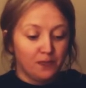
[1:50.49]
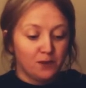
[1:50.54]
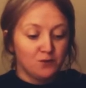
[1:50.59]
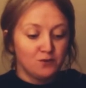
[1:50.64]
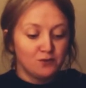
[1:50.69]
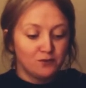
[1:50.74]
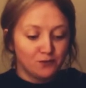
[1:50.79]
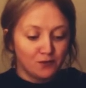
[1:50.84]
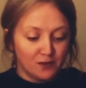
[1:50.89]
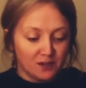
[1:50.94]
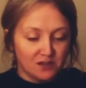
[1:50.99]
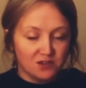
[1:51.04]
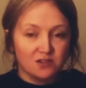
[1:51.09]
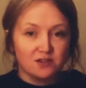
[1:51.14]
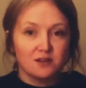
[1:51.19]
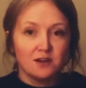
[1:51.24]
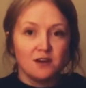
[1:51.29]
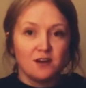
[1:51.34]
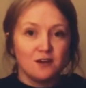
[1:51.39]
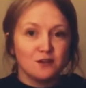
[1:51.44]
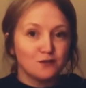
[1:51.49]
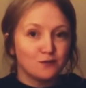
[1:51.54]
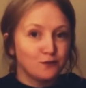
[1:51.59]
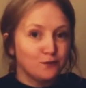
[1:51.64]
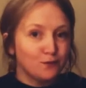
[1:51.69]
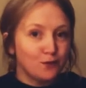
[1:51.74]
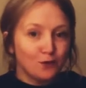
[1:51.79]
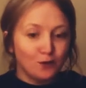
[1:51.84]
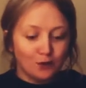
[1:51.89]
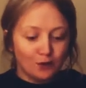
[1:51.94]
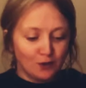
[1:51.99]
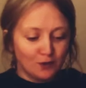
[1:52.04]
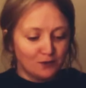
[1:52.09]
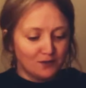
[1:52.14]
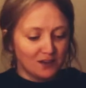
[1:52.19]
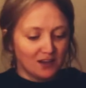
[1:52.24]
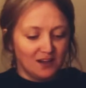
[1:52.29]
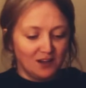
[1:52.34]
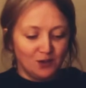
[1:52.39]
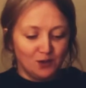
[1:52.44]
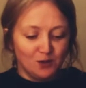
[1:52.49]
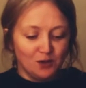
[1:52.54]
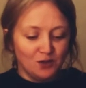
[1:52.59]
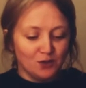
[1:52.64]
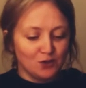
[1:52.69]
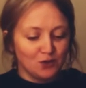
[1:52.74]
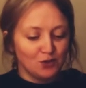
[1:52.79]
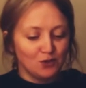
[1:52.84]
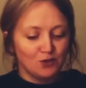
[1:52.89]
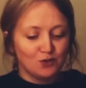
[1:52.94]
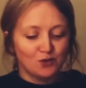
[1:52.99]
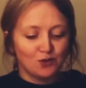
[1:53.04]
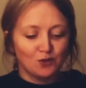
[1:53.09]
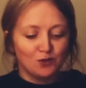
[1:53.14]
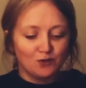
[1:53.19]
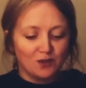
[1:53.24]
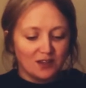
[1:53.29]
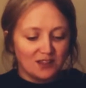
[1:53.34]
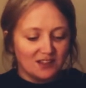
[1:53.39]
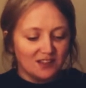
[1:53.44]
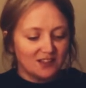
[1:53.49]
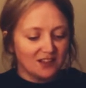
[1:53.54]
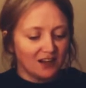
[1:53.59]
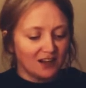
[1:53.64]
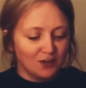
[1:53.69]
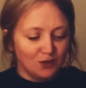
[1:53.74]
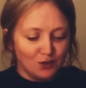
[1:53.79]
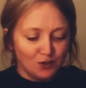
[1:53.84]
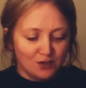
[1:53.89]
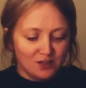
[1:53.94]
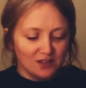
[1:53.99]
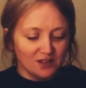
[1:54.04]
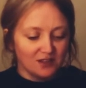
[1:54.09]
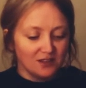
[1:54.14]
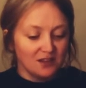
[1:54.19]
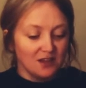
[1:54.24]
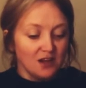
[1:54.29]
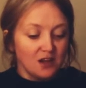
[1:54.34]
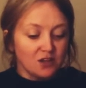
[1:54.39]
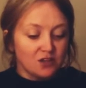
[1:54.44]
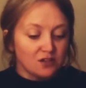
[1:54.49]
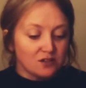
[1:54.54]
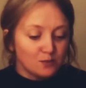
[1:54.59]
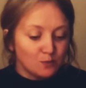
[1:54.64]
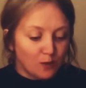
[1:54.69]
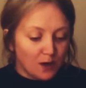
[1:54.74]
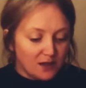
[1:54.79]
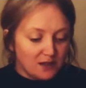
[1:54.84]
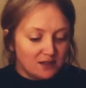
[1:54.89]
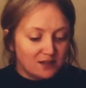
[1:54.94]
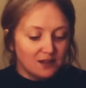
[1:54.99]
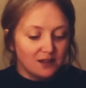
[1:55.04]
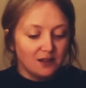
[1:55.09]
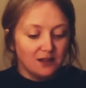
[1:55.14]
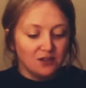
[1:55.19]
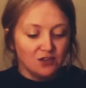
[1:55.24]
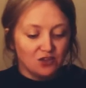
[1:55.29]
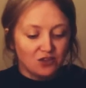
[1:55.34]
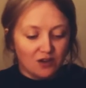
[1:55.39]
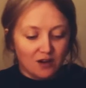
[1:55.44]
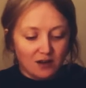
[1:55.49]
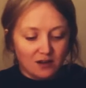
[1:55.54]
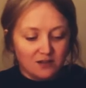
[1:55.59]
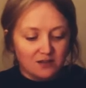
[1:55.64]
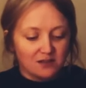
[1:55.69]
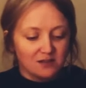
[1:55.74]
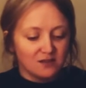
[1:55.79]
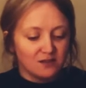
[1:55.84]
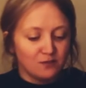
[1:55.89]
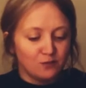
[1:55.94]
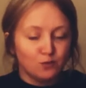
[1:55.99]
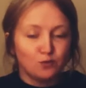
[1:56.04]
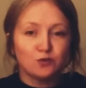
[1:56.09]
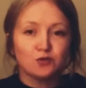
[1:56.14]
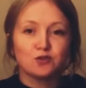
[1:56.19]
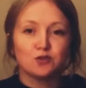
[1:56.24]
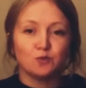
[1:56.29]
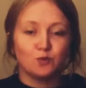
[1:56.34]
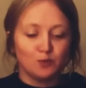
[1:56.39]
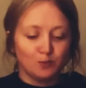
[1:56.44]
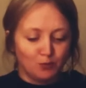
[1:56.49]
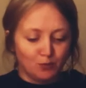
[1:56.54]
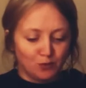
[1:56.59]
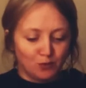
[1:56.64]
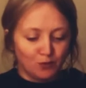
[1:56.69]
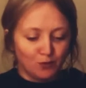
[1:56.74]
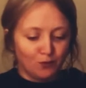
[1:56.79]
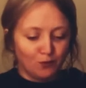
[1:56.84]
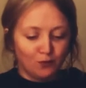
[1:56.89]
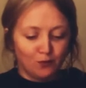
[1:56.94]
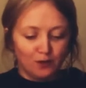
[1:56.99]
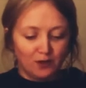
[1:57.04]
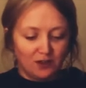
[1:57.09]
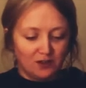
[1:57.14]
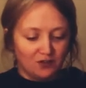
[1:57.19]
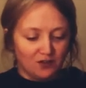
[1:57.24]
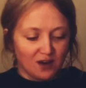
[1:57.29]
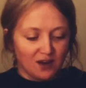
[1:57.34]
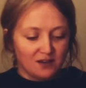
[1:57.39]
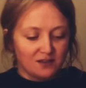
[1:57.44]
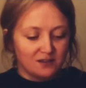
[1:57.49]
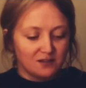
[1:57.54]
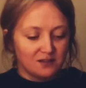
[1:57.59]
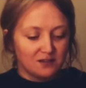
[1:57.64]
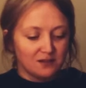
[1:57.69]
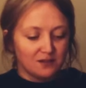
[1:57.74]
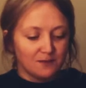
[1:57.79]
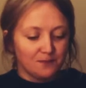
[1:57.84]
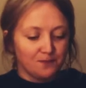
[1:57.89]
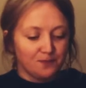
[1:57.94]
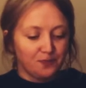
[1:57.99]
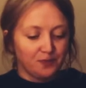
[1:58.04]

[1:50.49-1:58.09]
Whose fridge is full of diluting juice, already diluted, just waiting in jugs as if water were born fully dressed.